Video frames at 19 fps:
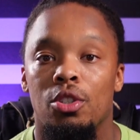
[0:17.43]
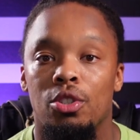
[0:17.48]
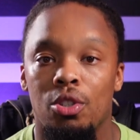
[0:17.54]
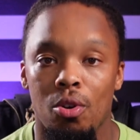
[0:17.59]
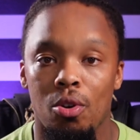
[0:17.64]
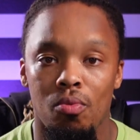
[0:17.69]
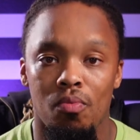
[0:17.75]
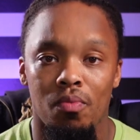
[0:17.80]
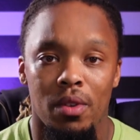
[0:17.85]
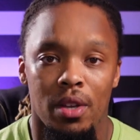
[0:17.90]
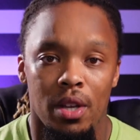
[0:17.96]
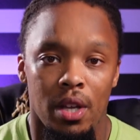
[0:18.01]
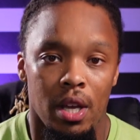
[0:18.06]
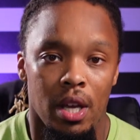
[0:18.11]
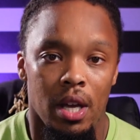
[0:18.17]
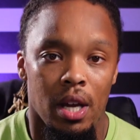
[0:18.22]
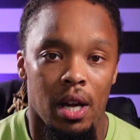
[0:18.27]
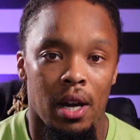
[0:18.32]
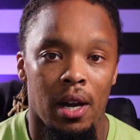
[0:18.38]
So, what
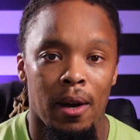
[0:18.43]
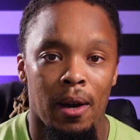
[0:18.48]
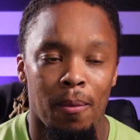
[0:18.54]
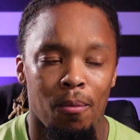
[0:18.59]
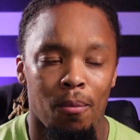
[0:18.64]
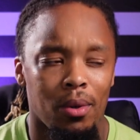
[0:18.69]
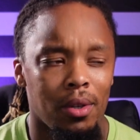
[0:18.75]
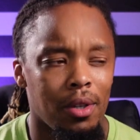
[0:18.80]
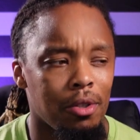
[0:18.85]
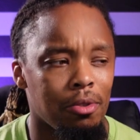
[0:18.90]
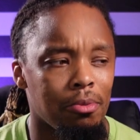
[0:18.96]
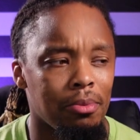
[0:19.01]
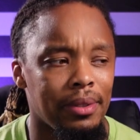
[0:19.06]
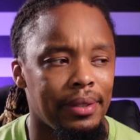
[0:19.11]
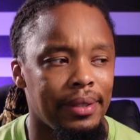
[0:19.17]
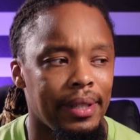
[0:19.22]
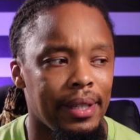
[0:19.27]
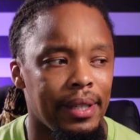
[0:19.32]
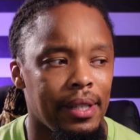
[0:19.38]
do I
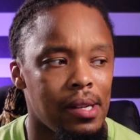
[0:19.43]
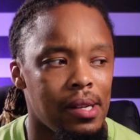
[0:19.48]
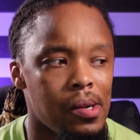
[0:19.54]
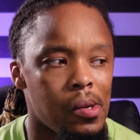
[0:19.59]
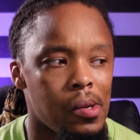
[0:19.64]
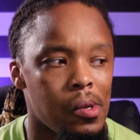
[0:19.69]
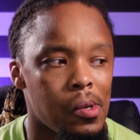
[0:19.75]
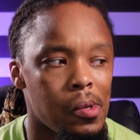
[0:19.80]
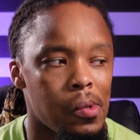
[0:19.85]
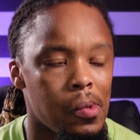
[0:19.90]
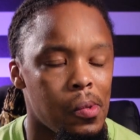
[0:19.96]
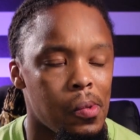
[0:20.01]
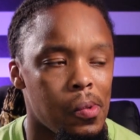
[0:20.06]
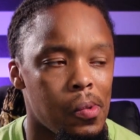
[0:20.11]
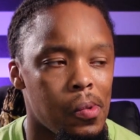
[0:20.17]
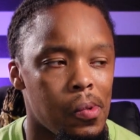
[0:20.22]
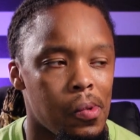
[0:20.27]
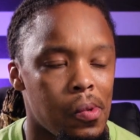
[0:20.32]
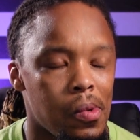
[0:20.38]
normally say?
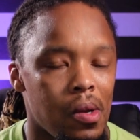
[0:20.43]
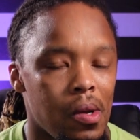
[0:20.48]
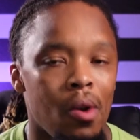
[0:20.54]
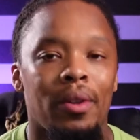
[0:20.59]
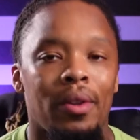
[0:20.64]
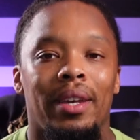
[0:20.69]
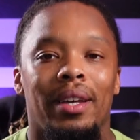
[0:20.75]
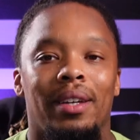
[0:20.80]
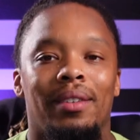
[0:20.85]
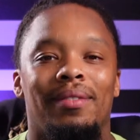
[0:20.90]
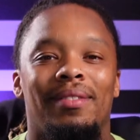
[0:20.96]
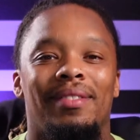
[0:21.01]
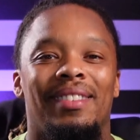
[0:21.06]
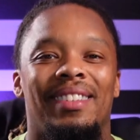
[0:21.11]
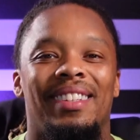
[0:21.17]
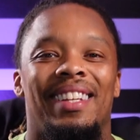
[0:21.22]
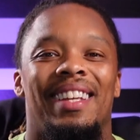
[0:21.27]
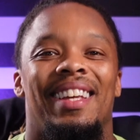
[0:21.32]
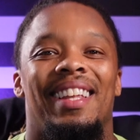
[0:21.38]
Oh yeah,
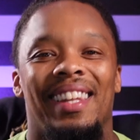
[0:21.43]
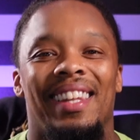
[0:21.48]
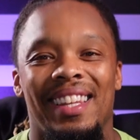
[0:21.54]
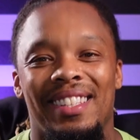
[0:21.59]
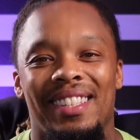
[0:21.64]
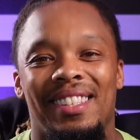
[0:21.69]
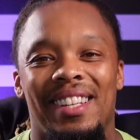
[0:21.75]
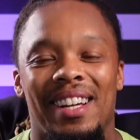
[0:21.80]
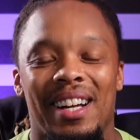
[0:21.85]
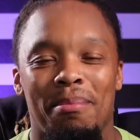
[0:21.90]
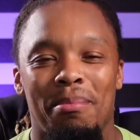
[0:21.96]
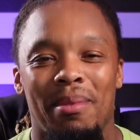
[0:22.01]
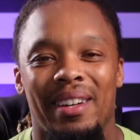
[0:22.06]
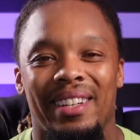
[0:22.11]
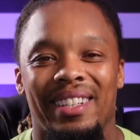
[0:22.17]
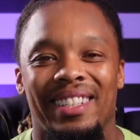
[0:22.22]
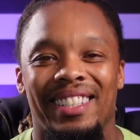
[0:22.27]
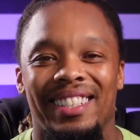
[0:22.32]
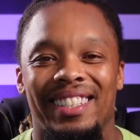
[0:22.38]
let's talk
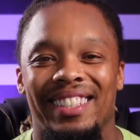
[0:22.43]
about it.